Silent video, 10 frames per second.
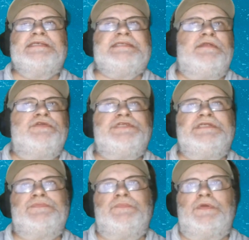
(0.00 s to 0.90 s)

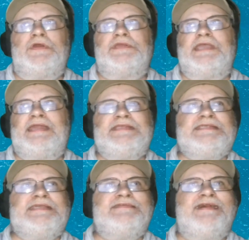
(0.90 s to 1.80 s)
Synergy's work and
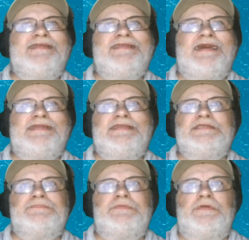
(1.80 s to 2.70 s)
its Igniting
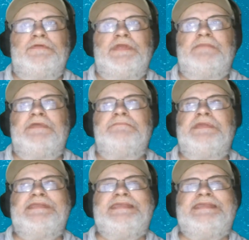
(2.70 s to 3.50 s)
Ideas program have been